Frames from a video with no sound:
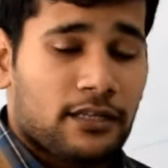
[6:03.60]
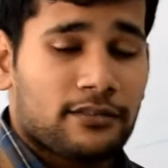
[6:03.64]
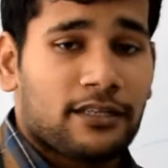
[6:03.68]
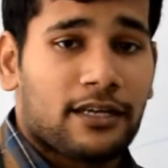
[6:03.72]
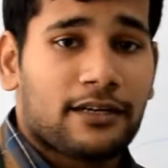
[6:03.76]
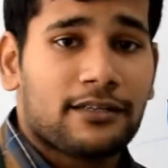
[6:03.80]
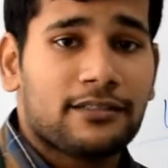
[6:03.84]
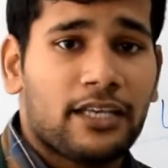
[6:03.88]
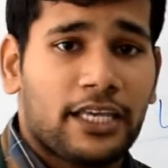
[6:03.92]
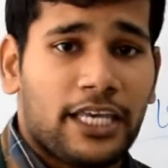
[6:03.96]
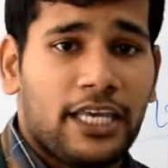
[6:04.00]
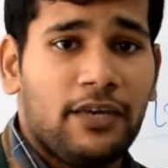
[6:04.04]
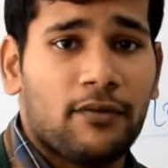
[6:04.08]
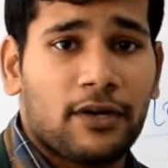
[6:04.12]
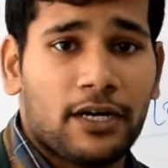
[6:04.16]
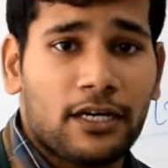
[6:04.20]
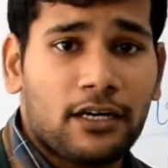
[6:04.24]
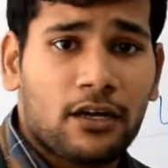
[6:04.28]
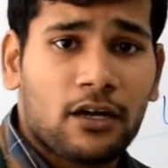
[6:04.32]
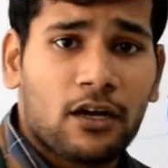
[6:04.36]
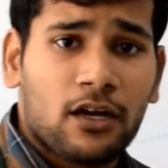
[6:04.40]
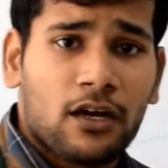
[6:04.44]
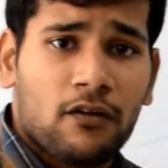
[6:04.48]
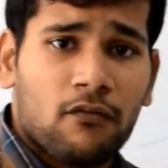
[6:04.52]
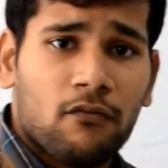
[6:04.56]
there is an
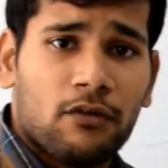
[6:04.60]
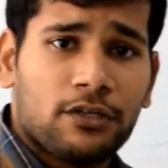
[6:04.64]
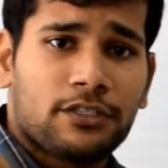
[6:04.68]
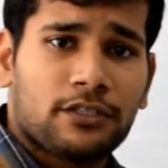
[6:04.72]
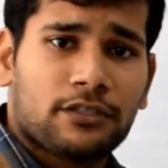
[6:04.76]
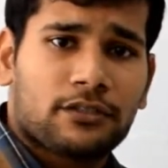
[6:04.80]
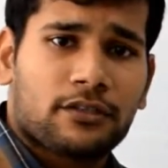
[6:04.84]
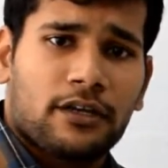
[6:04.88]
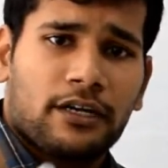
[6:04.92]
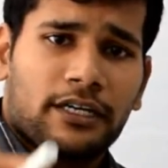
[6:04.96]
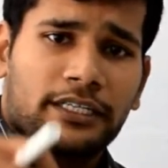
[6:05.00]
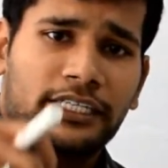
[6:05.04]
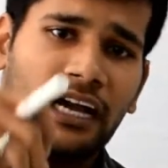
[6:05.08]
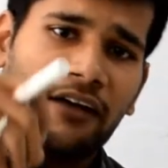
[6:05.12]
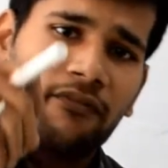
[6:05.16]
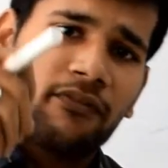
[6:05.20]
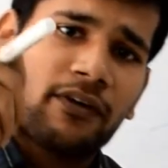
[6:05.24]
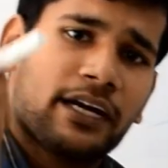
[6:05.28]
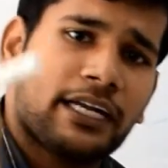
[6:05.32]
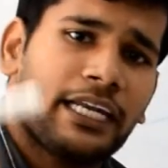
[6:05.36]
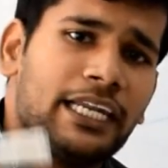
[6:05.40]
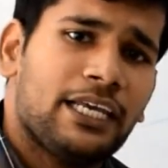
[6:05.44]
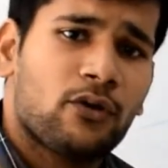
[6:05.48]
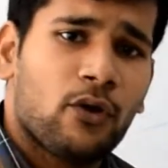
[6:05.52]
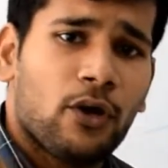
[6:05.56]
event which is
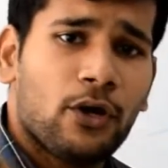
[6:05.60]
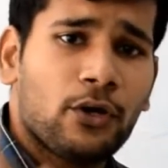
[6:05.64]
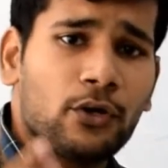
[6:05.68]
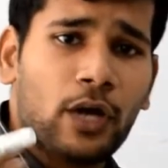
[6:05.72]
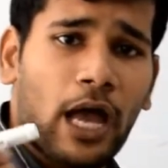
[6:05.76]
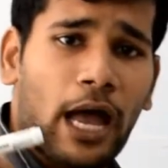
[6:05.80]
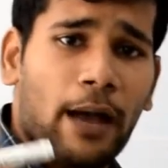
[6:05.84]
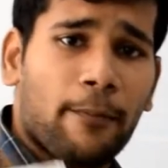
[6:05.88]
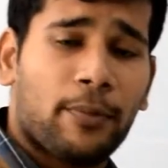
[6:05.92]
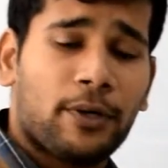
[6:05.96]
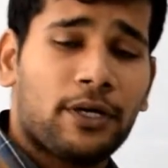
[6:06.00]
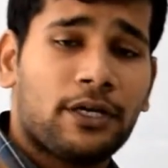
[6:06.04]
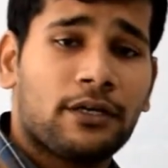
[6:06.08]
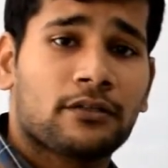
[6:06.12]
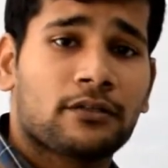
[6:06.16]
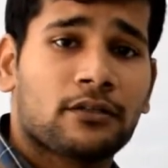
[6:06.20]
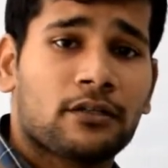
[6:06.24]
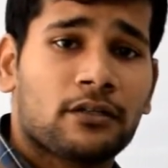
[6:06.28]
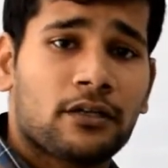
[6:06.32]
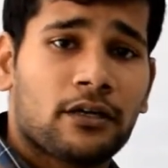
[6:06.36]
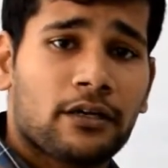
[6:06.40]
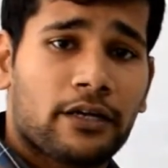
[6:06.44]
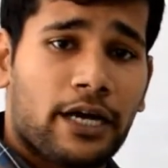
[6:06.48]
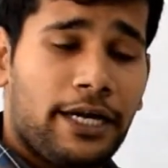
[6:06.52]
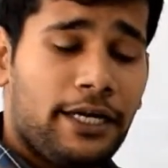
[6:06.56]
definitely going to happen,
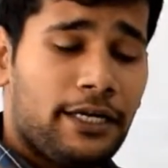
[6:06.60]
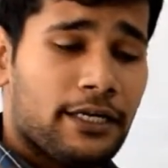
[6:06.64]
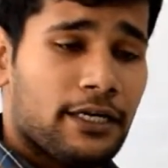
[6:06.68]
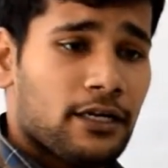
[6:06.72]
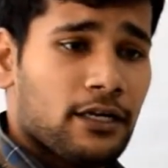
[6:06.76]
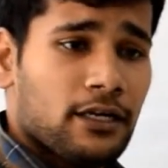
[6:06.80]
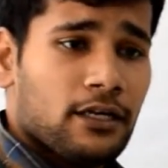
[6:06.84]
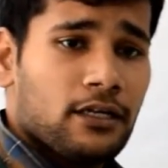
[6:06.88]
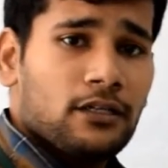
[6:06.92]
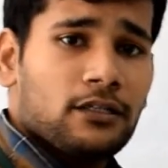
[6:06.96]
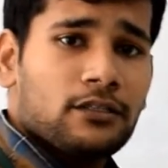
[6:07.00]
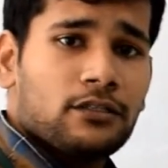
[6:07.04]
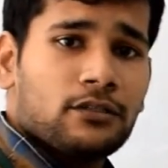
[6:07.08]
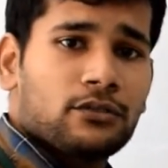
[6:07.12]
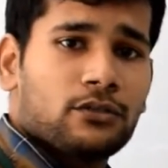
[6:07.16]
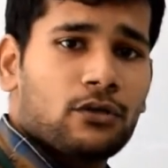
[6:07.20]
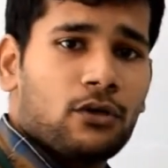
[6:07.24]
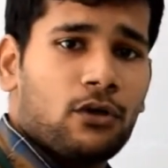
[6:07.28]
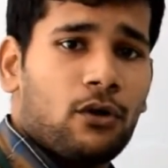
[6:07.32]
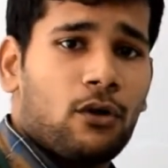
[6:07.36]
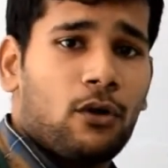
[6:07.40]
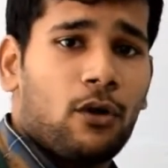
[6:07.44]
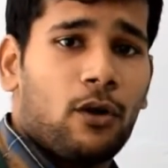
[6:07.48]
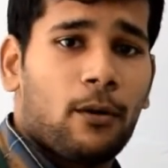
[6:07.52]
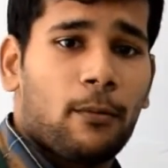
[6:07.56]
right?
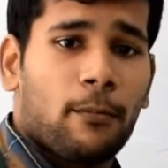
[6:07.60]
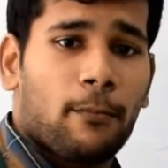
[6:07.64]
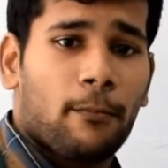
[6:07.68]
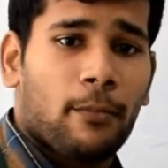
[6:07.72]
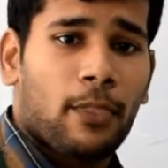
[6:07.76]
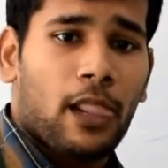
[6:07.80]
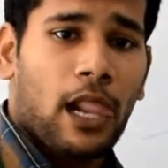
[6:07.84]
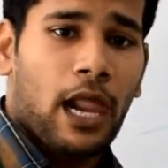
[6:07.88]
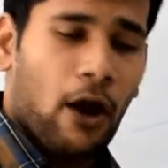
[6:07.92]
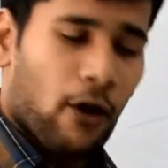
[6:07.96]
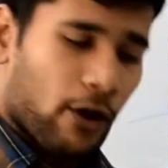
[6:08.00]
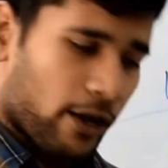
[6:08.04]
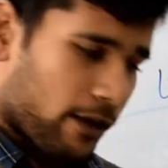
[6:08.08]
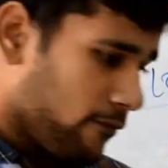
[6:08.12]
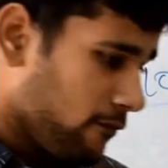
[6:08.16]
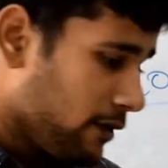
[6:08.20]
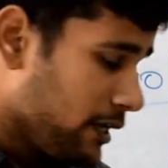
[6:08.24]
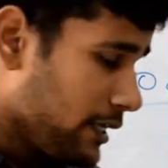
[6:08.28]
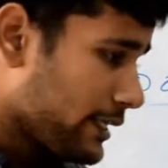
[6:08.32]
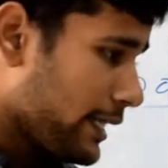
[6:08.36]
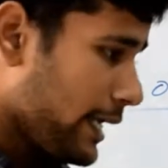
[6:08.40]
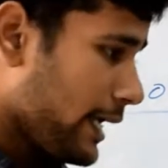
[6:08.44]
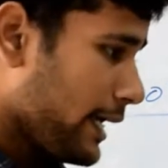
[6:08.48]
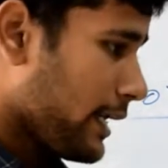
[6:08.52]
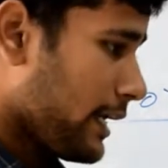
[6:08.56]
So, okay,
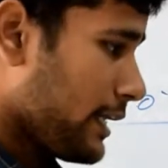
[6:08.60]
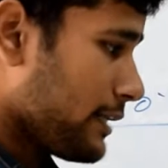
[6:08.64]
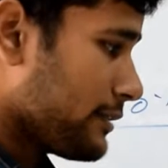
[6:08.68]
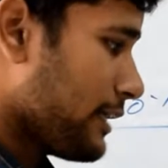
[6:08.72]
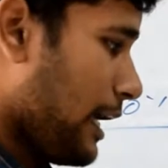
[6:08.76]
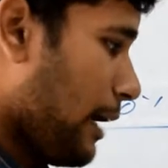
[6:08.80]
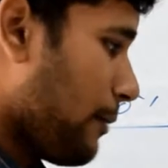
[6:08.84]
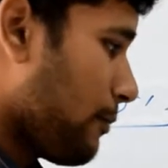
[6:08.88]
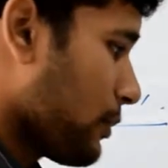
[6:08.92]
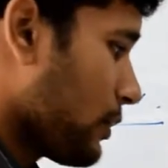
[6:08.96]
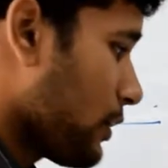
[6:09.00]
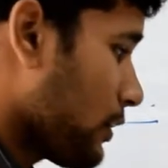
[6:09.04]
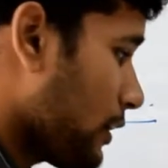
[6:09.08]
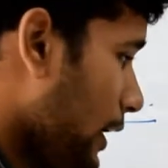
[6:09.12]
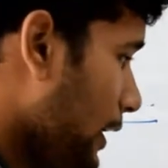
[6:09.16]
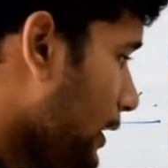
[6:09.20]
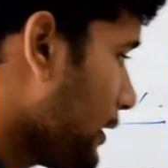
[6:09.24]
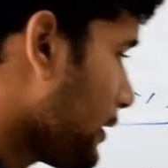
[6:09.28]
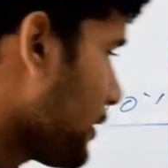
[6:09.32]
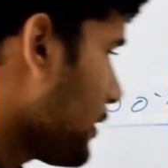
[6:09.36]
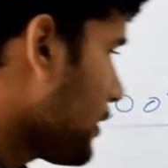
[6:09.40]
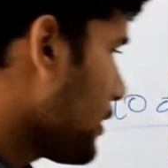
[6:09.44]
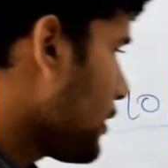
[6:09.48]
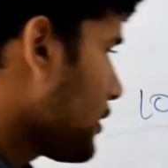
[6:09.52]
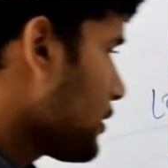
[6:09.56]
we'll take an example,
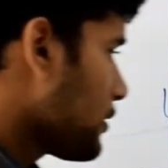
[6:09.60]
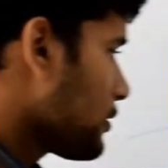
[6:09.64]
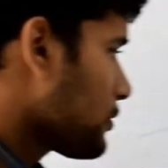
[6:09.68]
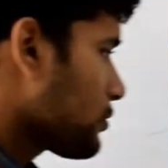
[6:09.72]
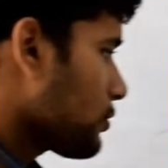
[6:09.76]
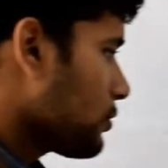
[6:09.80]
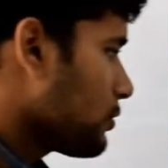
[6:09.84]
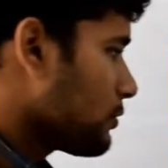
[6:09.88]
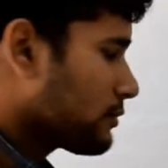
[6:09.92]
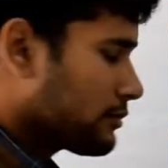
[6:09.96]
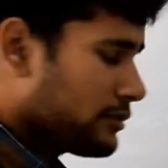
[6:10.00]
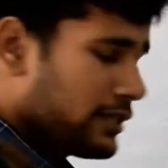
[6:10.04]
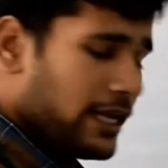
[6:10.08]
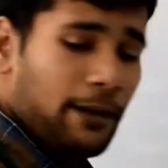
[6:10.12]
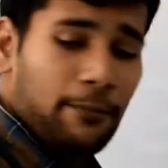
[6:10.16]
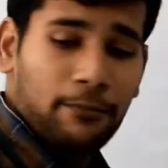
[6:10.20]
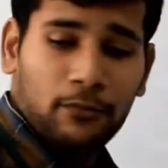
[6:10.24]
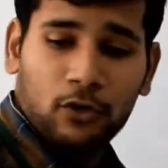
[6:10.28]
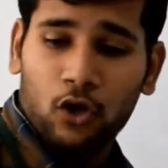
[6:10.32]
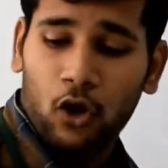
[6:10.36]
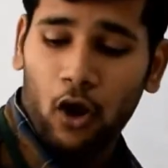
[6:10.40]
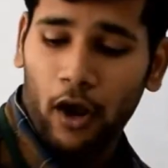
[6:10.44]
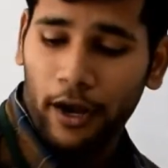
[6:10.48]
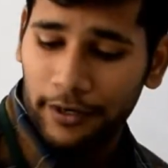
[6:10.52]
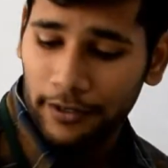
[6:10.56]
right? So
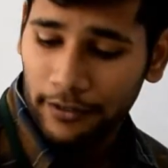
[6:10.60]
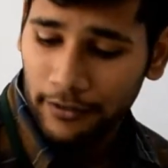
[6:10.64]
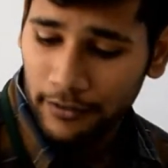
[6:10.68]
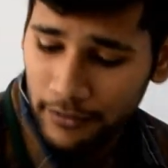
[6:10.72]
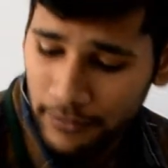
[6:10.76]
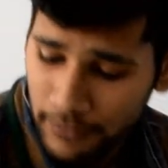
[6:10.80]
same coin,